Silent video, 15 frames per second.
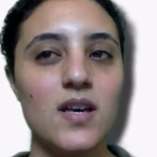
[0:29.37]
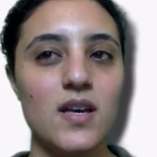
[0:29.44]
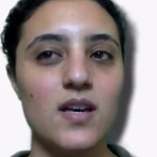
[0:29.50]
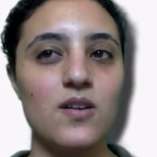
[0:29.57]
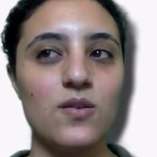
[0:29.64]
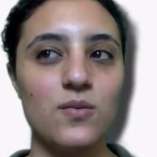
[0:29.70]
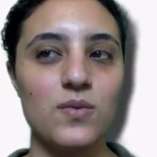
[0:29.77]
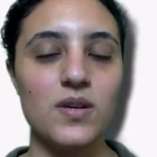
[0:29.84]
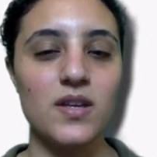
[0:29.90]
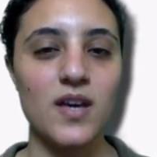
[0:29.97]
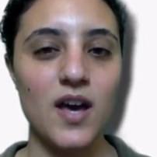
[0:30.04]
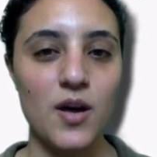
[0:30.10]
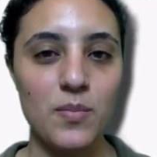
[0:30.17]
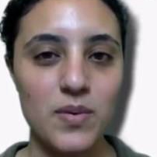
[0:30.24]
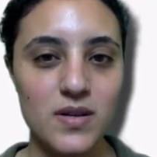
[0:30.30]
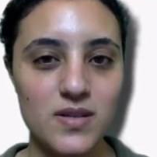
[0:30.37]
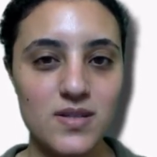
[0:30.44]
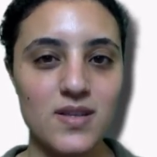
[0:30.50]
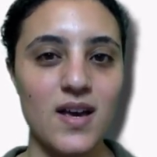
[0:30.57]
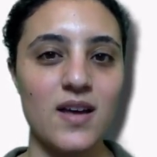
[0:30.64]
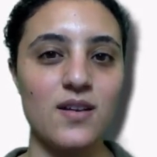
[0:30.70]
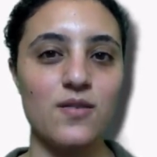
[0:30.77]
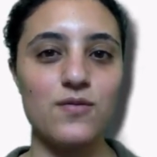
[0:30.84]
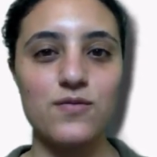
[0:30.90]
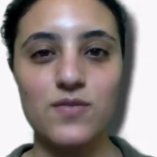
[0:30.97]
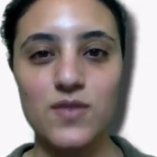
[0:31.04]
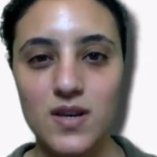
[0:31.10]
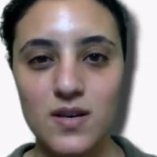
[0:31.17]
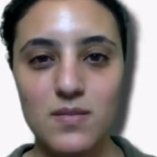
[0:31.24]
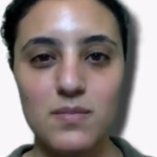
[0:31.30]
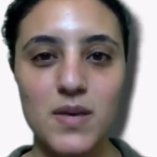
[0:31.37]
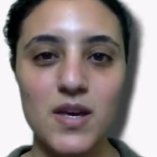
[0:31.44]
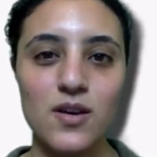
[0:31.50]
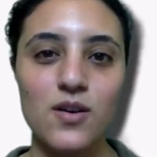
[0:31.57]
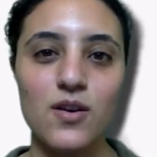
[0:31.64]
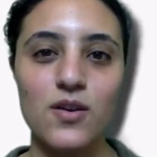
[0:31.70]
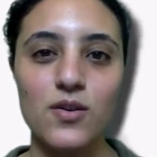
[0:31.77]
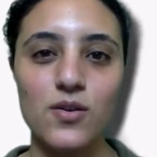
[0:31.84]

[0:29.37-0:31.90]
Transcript: it'll really help us kind of make our